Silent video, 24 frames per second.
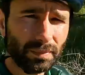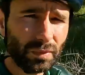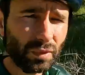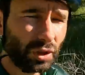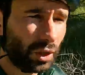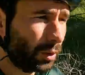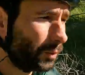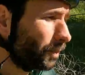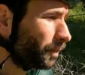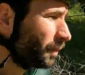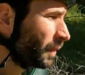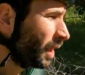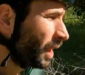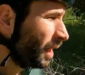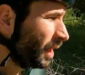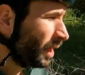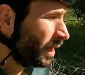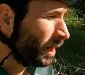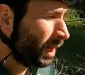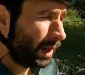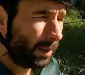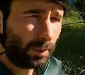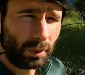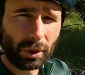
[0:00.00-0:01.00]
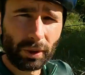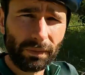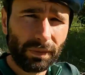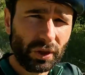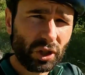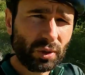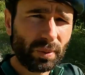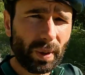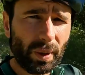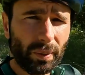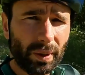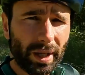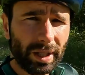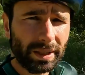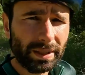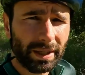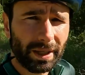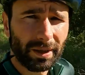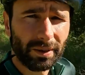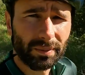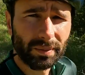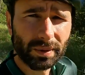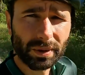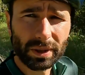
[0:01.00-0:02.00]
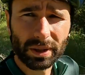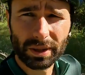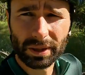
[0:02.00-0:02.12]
So I'm gonna go finish my ride now.